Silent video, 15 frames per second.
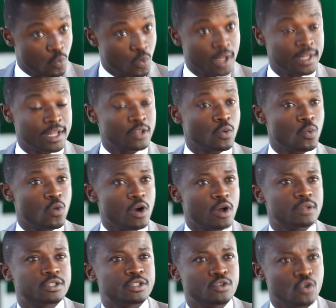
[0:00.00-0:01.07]
let the
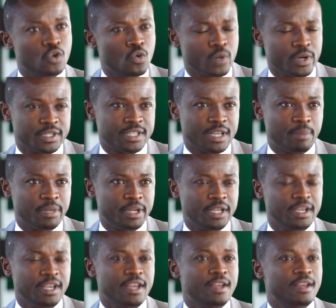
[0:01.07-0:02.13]
world know what is
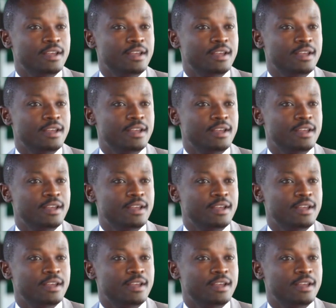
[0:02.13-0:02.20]
happening,